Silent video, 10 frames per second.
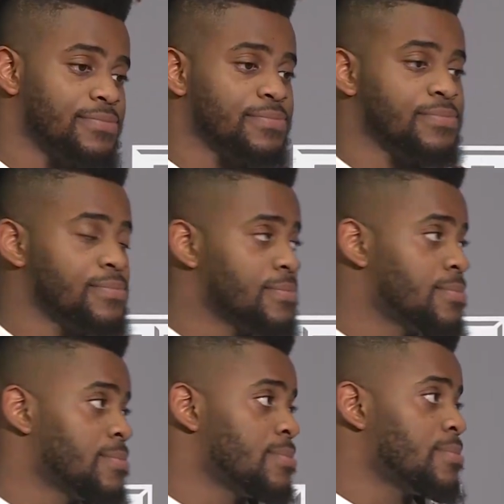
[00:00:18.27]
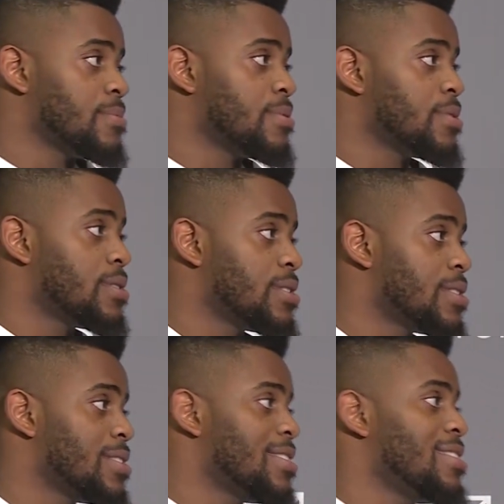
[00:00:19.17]
Dunning said he could barely limp
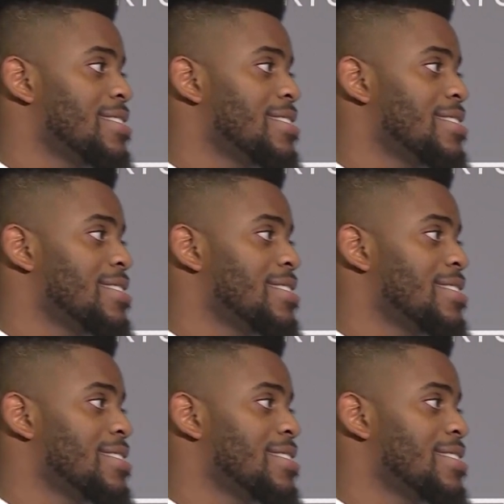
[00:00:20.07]
out the door